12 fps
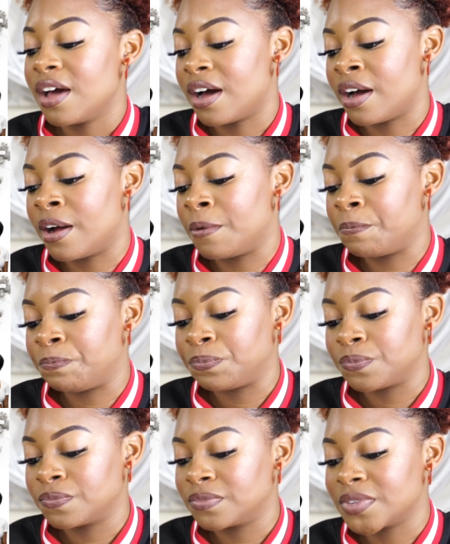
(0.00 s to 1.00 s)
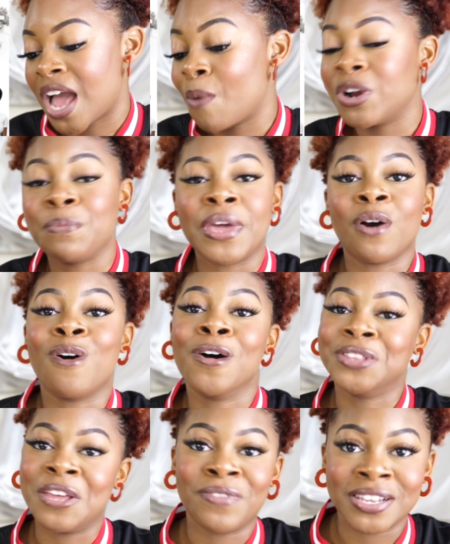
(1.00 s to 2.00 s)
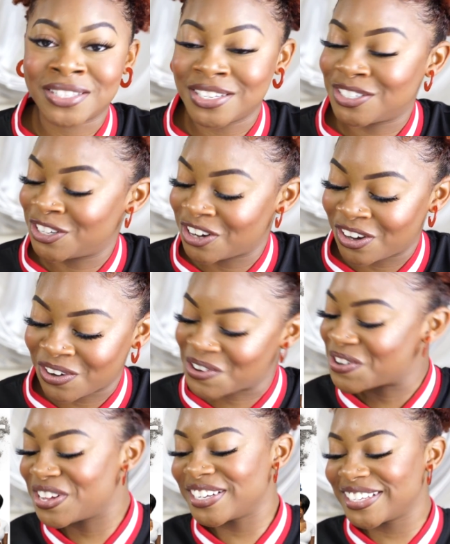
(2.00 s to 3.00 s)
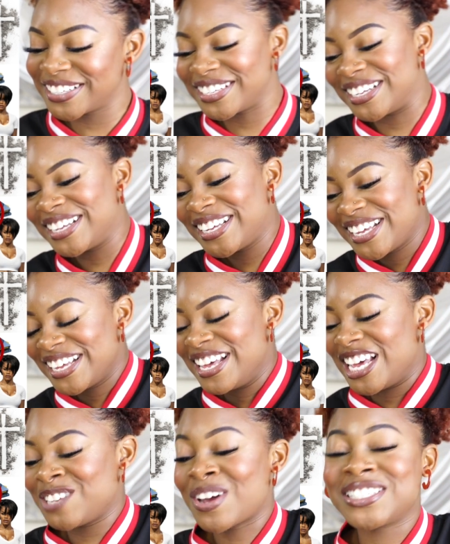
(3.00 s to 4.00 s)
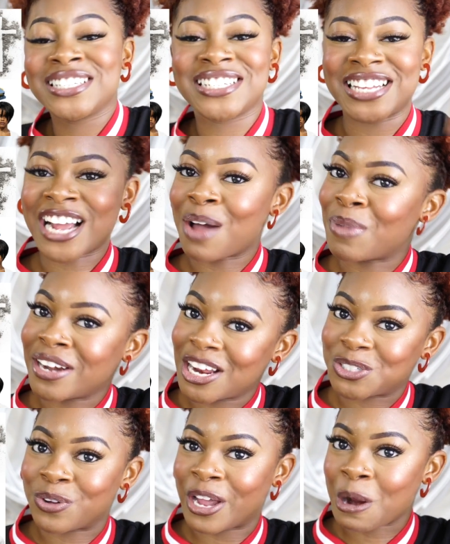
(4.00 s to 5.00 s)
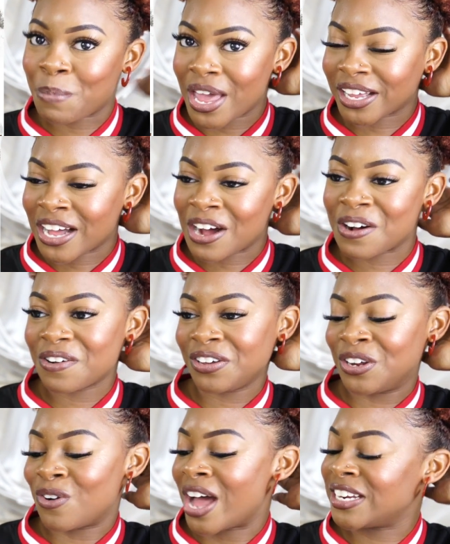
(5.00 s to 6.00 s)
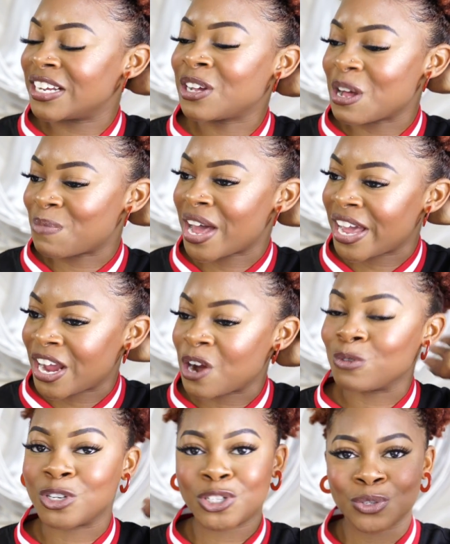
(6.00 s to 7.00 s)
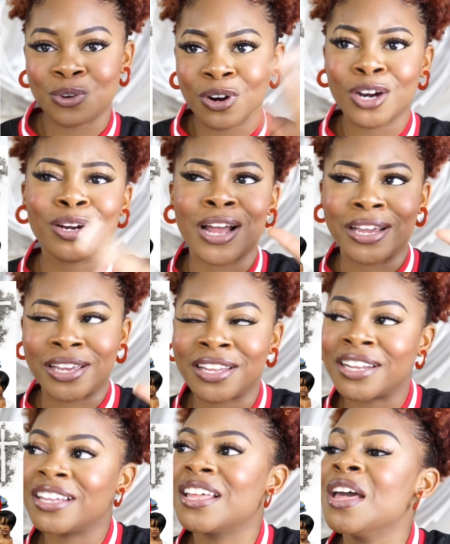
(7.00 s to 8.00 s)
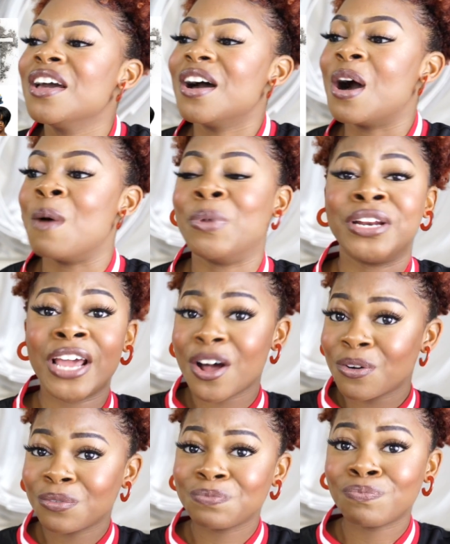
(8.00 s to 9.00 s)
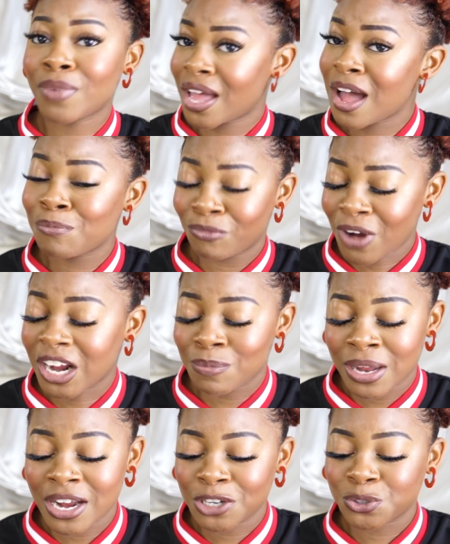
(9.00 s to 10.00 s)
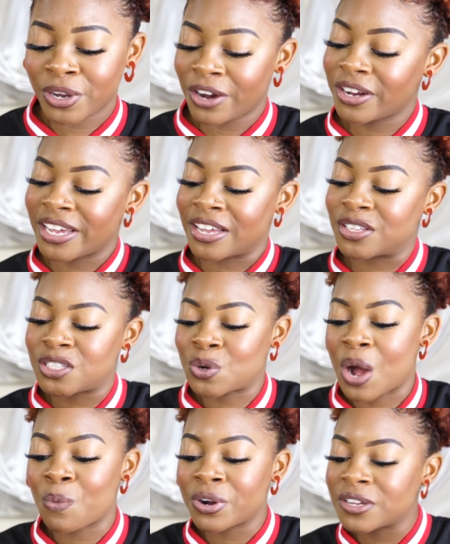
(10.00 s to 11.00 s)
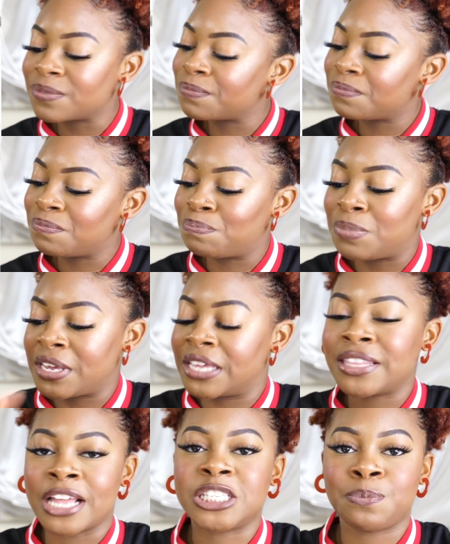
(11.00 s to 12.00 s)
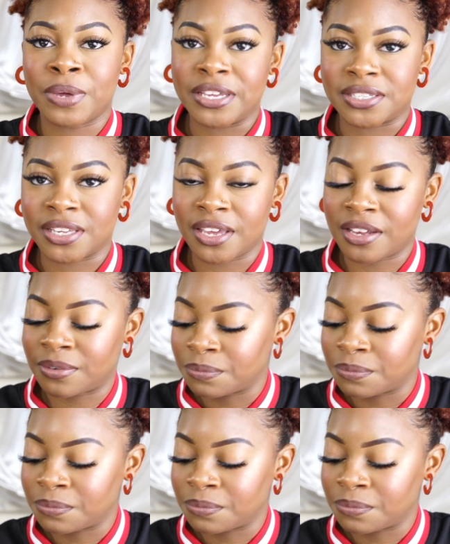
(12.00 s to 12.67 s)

I want to be at all the events this year, girl. Especially since I got my natural hair back out. You know, I did cut my hair, it was short, I get it. But now I'm rocking my natural hair again, so I want to be in that space again.